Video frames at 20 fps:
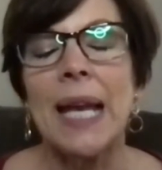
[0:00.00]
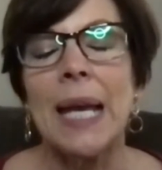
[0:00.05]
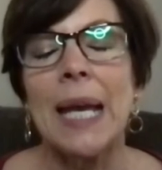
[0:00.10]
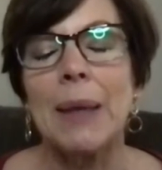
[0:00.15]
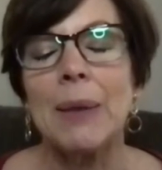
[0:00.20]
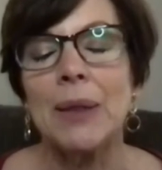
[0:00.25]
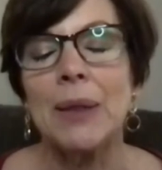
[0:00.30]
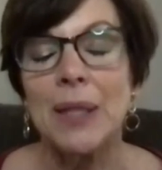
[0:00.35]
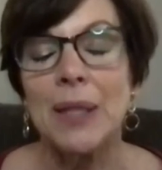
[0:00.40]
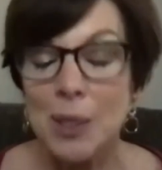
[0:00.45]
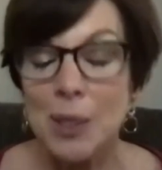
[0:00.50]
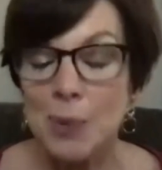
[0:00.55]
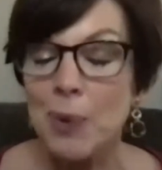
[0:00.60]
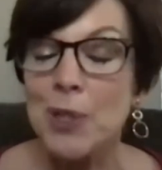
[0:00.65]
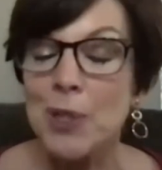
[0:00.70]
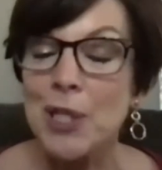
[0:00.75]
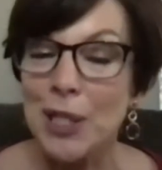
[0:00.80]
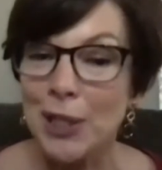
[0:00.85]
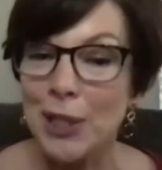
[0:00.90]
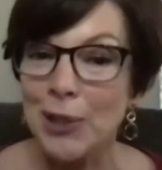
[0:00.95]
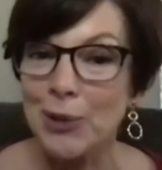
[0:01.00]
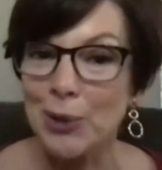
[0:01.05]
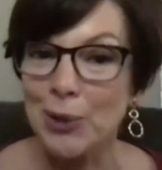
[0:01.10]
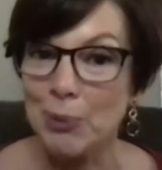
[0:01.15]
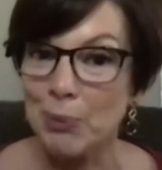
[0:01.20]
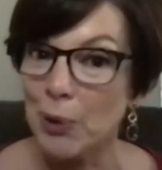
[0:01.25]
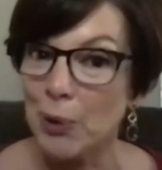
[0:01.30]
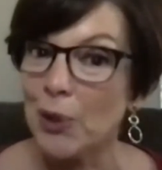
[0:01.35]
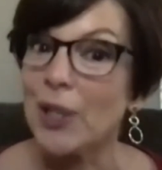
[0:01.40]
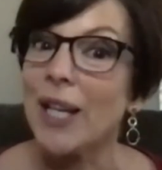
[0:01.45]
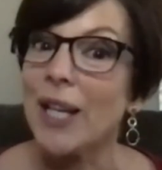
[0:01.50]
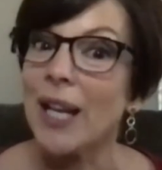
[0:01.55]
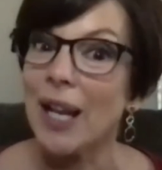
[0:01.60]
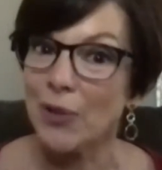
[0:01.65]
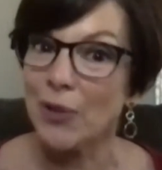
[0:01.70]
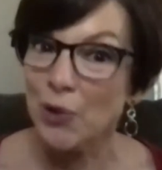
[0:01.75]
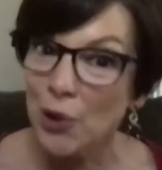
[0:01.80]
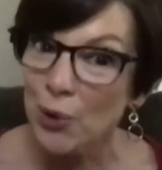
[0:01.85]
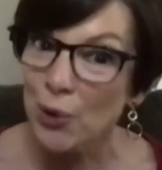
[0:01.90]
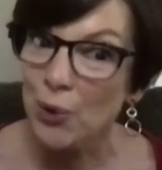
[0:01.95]
This particular book,
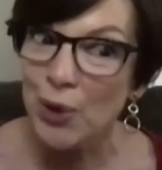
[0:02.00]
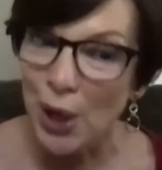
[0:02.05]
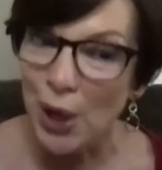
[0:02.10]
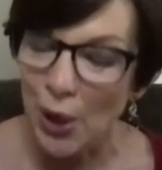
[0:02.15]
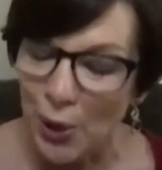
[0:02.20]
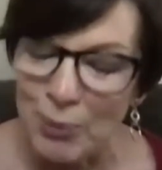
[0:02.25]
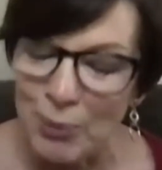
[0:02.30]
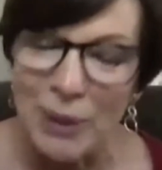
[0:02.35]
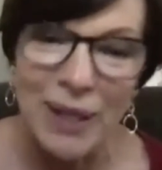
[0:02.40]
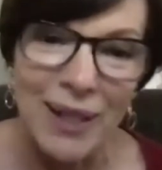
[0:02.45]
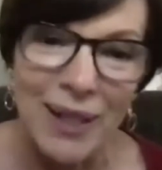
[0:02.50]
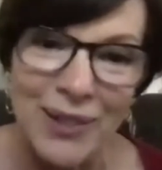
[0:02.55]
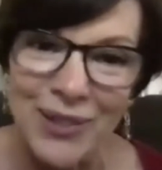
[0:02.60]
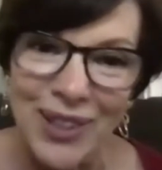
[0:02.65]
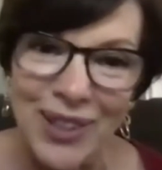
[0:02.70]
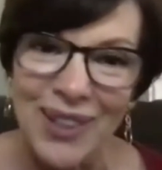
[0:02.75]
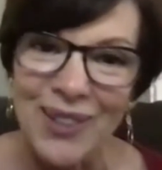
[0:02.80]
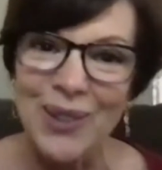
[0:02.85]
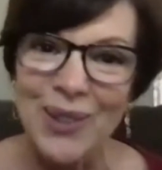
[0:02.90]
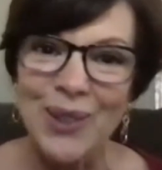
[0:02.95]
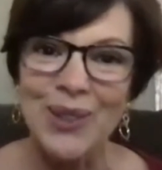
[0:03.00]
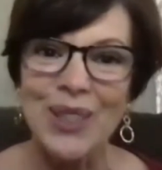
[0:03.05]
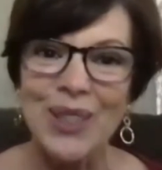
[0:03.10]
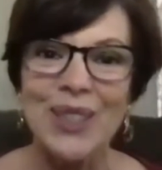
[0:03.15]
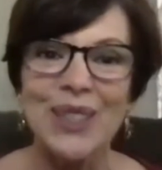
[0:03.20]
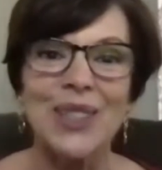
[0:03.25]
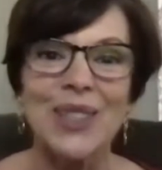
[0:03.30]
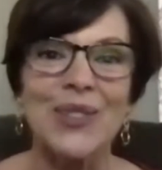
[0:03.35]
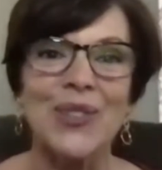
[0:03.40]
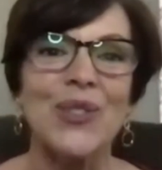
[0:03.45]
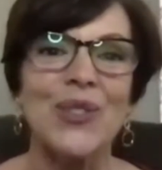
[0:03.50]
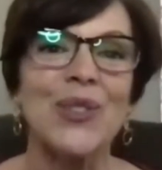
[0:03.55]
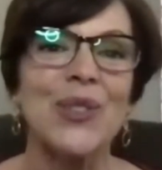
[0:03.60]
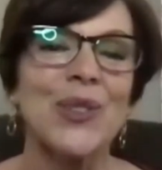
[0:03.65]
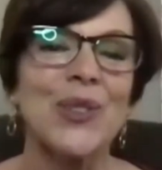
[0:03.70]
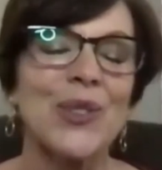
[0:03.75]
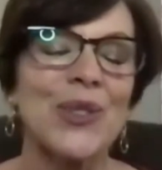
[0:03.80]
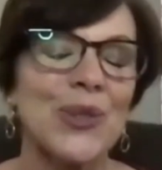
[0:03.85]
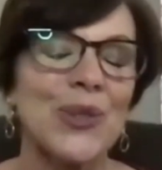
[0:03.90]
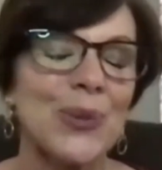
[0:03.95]
as you know, but I'll tell all the
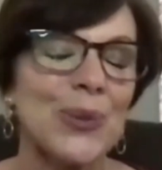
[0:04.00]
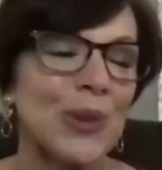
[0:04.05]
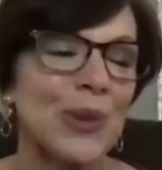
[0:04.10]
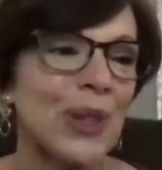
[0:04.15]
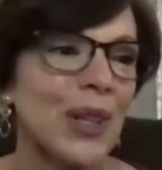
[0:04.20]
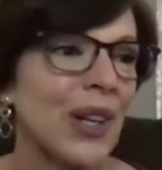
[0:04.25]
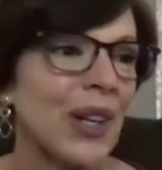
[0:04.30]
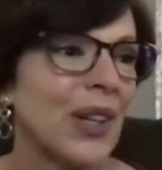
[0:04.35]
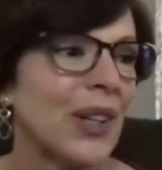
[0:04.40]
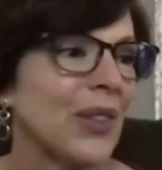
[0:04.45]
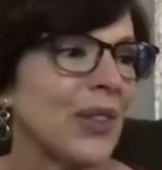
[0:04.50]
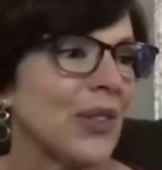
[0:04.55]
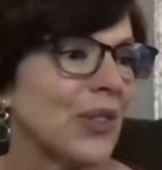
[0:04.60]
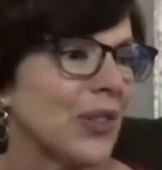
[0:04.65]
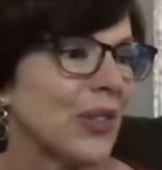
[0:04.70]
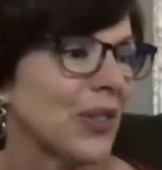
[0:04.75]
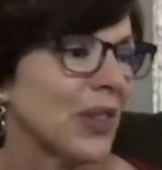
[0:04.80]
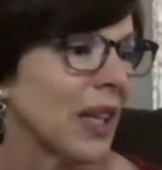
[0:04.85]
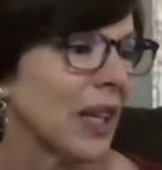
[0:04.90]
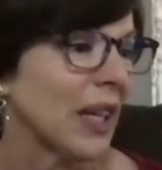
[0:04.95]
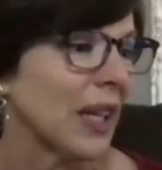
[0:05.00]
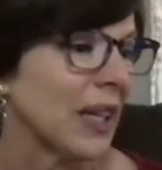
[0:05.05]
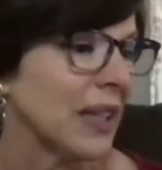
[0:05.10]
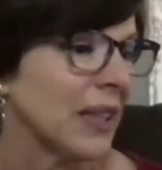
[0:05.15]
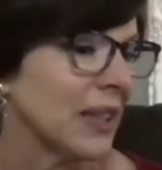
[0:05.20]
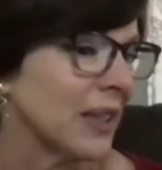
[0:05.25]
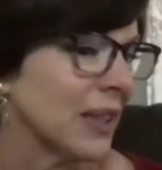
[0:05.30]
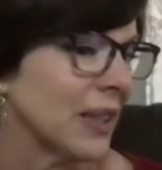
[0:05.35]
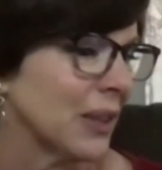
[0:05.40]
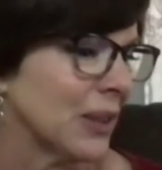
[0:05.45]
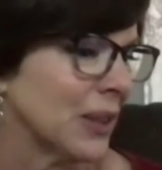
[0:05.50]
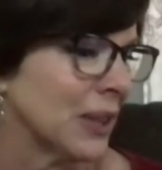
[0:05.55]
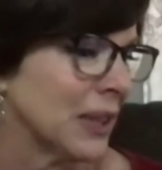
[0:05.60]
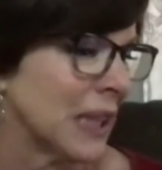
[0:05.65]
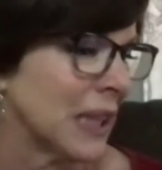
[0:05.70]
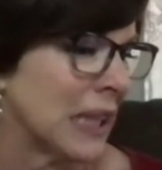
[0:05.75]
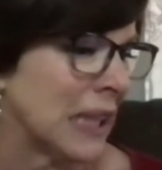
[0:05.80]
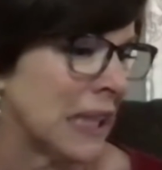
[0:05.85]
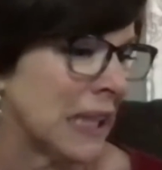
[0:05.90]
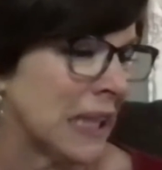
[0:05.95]
listeners, was, you know,
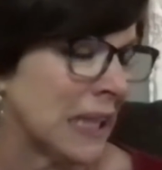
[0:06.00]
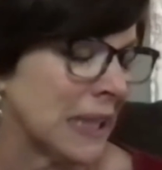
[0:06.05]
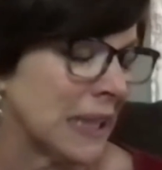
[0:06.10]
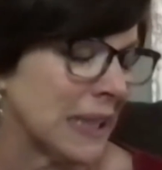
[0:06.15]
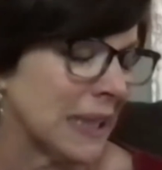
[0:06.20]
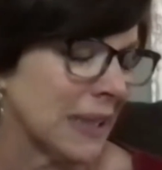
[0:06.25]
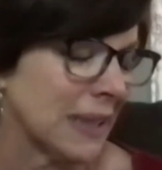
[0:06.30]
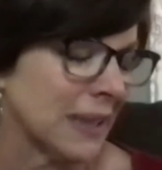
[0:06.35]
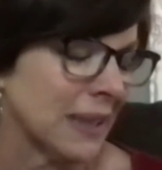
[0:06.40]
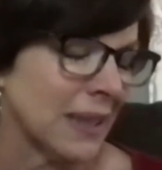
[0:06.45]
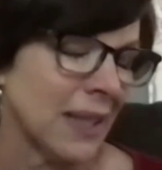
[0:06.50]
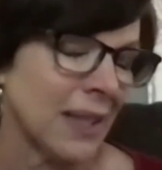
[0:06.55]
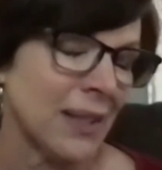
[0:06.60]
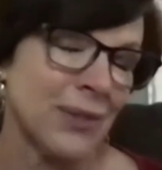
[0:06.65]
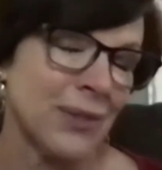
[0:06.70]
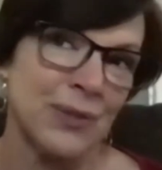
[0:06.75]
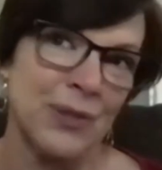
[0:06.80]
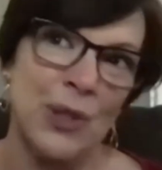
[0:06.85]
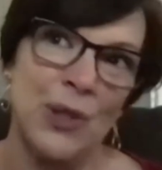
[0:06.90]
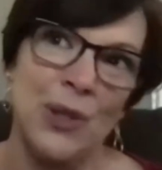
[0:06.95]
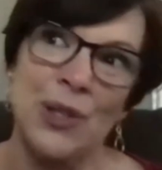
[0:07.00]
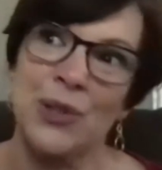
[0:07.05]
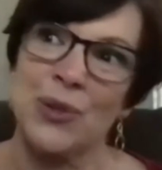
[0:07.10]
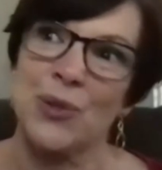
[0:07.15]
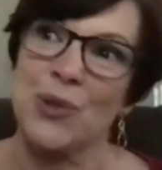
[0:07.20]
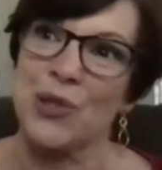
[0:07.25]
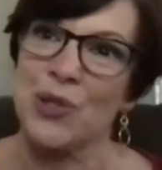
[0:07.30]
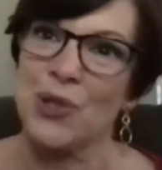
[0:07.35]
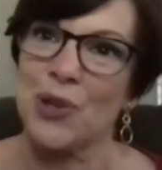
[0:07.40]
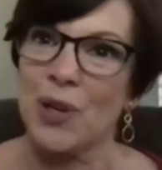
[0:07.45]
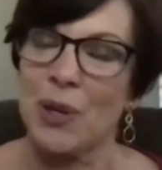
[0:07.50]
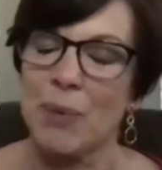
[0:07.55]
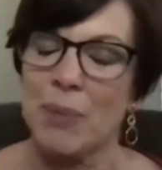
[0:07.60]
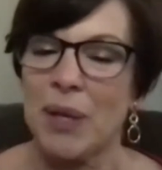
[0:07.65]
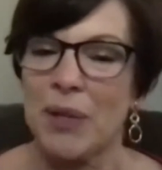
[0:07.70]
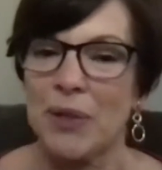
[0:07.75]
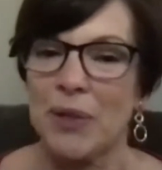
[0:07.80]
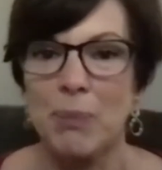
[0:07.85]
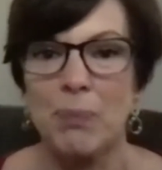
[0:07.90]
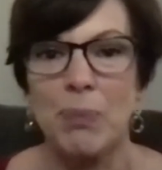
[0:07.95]
a lot of authors talk
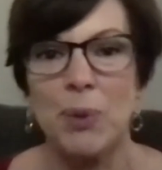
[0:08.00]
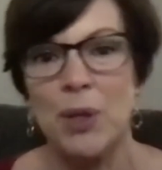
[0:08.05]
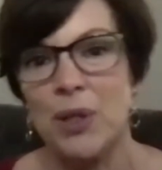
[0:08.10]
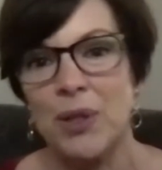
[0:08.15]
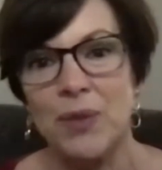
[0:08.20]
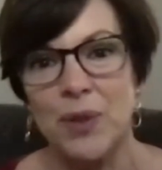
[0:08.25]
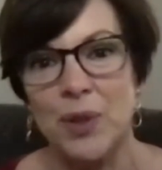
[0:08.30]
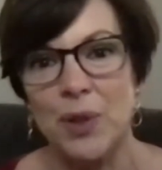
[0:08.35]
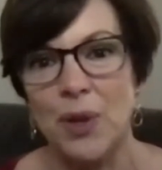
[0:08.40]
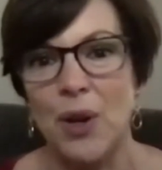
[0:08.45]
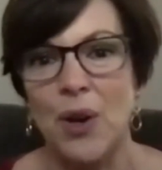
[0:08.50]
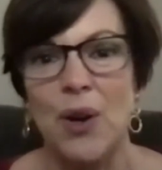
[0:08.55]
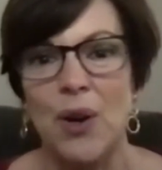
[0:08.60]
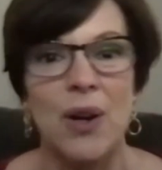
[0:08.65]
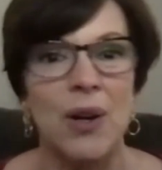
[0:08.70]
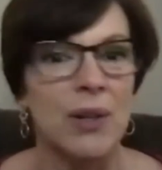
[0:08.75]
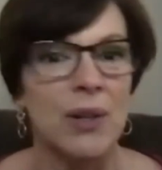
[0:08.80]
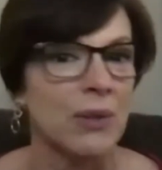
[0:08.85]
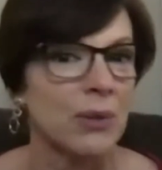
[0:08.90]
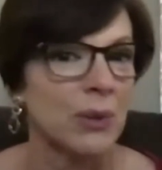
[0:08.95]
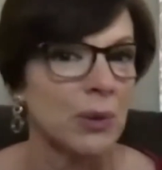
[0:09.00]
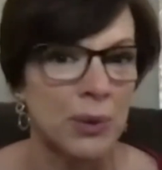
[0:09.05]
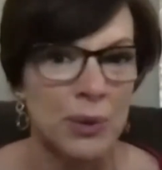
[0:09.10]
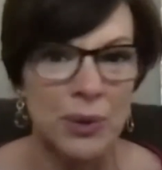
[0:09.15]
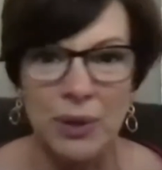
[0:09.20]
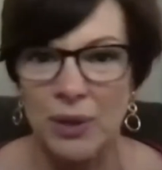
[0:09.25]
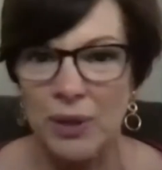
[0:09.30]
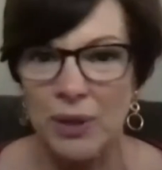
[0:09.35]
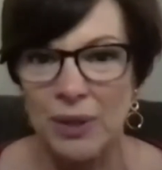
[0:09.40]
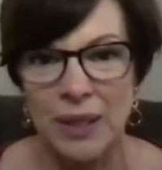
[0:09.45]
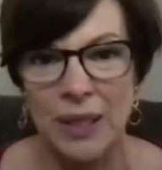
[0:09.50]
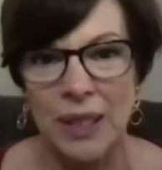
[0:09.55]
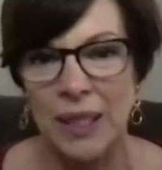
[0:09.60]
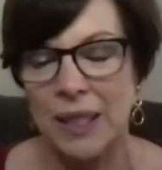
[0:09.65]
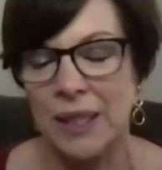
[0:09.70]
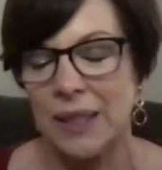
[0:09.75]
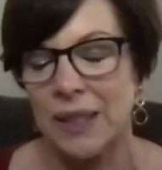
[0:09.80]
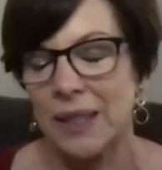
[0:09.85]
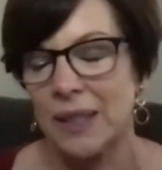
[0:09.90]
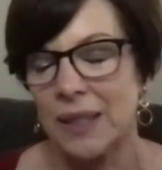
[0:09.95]
about the book of their heart, or,
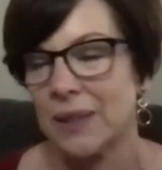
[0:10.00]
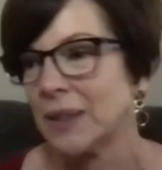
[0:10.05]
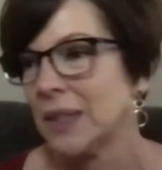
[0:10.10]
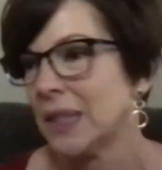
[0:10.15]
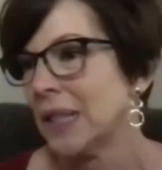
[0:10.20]
you know,